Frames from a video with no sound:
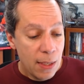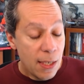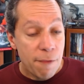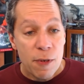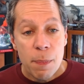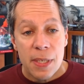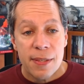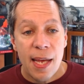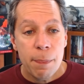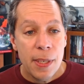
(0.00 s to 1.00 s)
If you
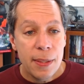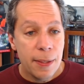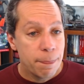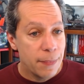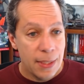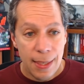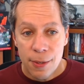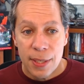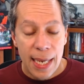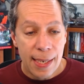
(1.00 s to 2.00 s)
missed that month, you
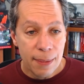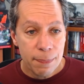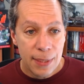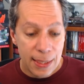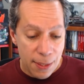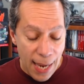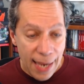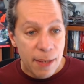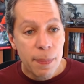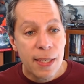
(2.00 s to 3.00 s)
don't get it. Like, you
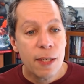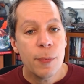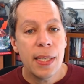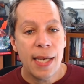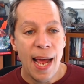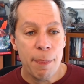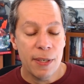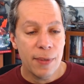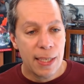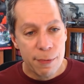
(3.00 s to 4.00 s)
had to be there when it
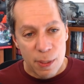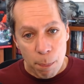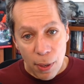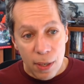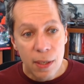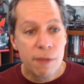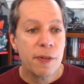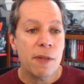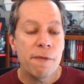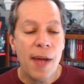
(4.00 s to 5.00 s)
happened, right? That was a perk
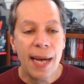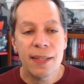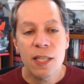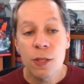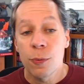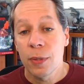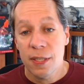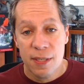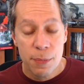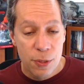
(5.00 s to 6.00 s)
for the fact that you were
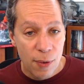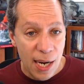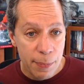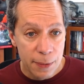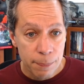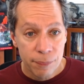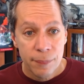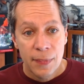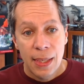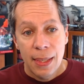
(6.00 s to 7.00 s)
a subscriber.
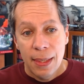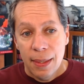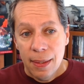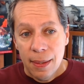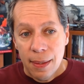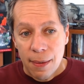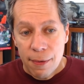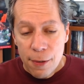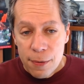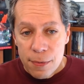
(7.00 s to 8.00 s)

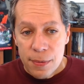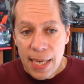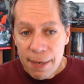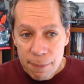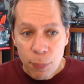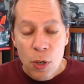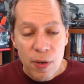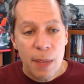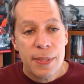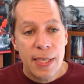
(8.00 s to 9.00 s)
Though that
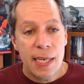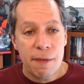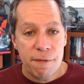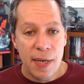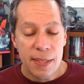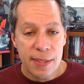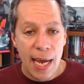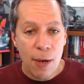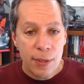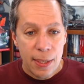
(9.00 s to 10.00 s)
program is getting phased
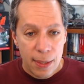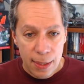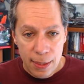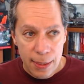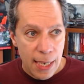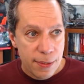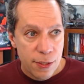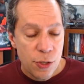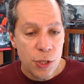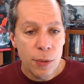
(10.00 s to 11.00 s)
out, ends
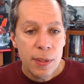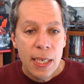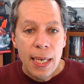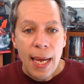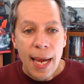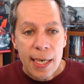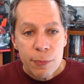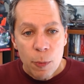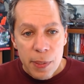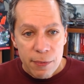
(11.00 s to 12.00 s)
in June, and it
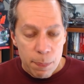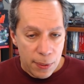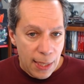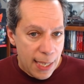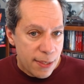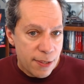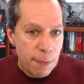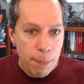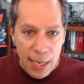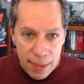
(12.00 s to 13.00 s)
will be
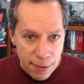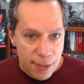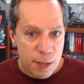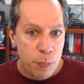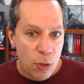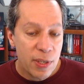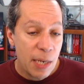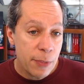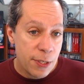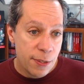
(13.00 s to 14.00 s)
replaced by this
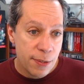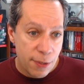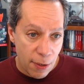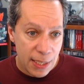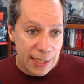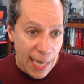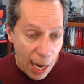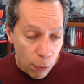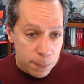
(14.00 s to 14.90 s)
program, which is starting now.